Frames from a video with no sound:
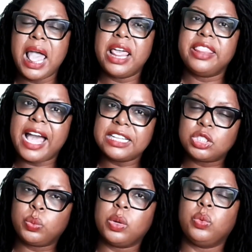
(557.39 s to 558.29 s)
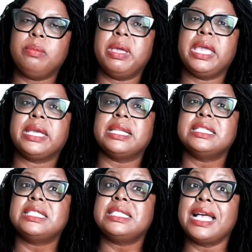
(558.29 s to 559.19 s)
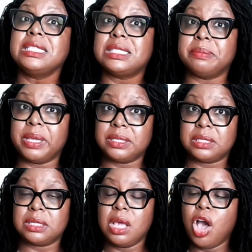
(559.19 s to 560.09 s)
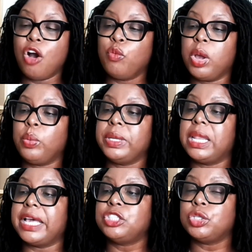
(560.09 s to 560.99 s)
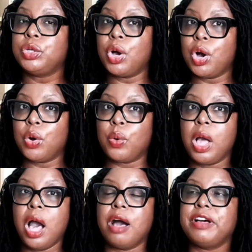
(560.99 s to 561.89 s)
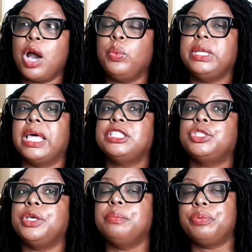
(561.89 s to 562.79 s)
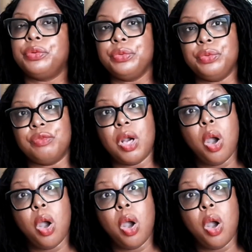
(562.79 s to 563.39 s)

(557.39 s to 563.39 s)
that's when we make an assessment of where we'd like to go, of how we'd like to improve,